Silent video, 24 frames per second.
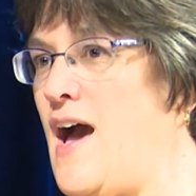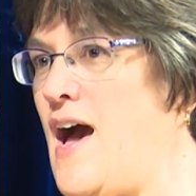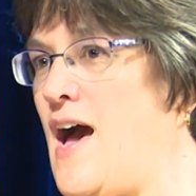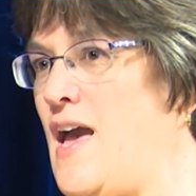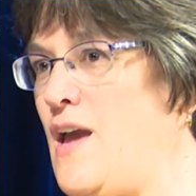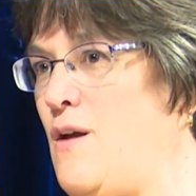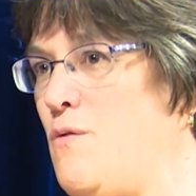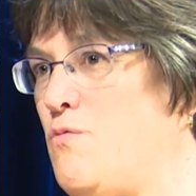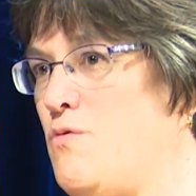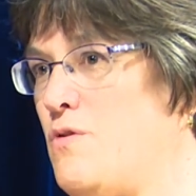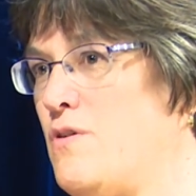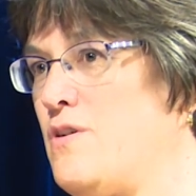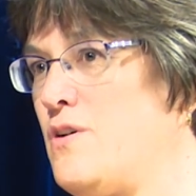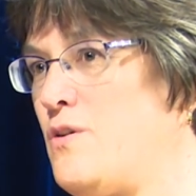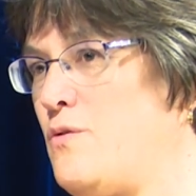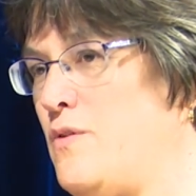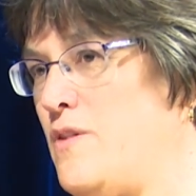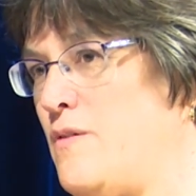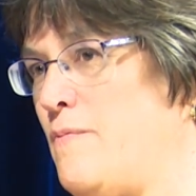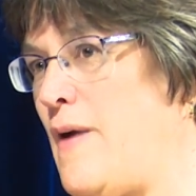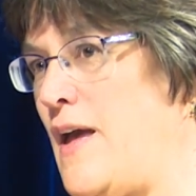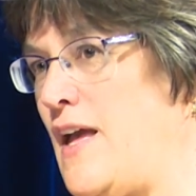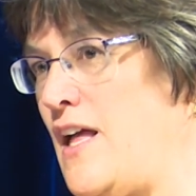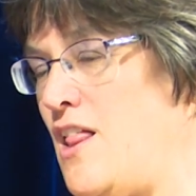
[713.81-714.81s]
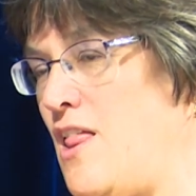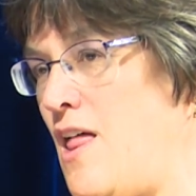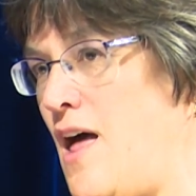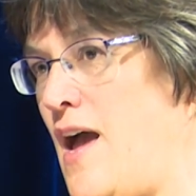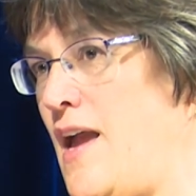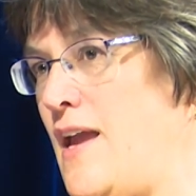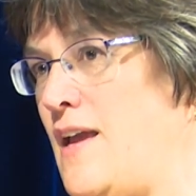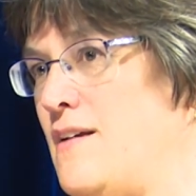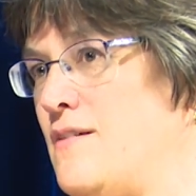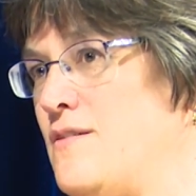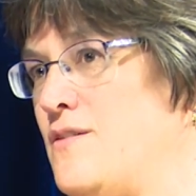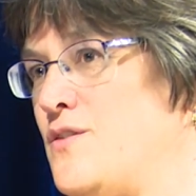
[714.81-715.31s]
I work with my
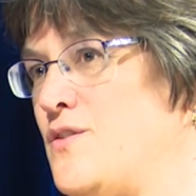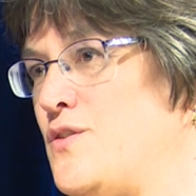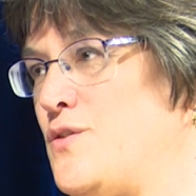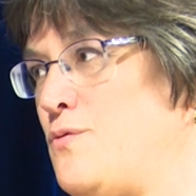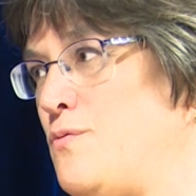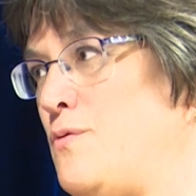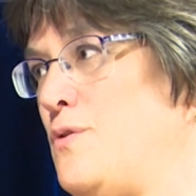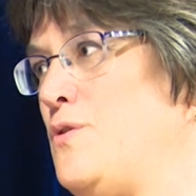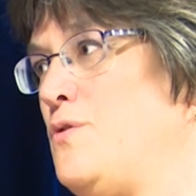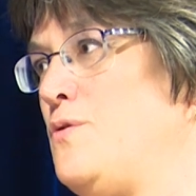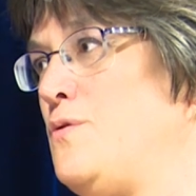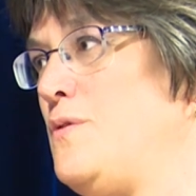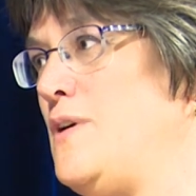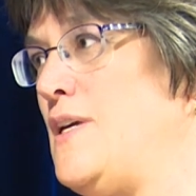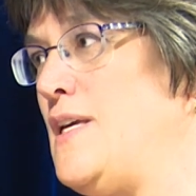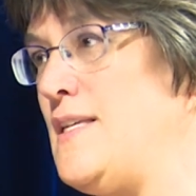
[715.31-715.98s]
clients through